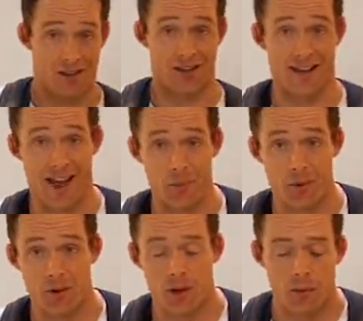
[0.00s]
is a clamp.
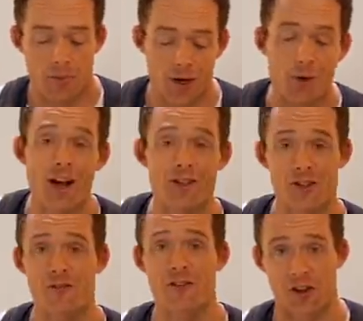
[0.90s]
My garage
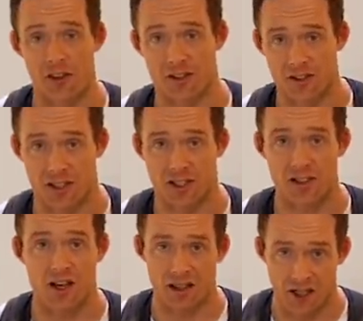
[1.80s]
is full of these
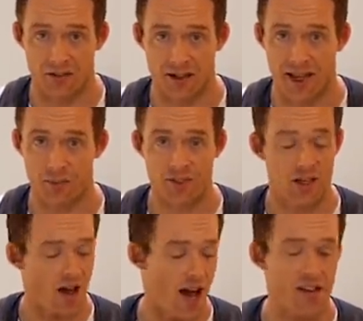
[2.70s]
things. I love clamps.
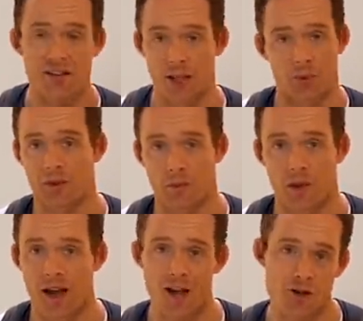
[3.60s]
I sleep with them.
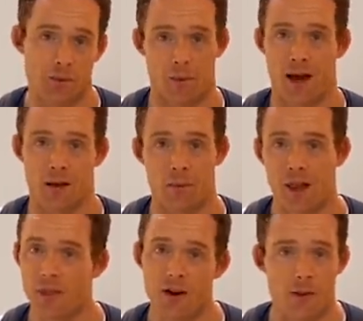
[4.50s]
I dream about them.
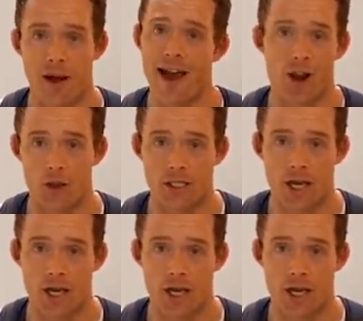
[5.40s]
They're in my head all the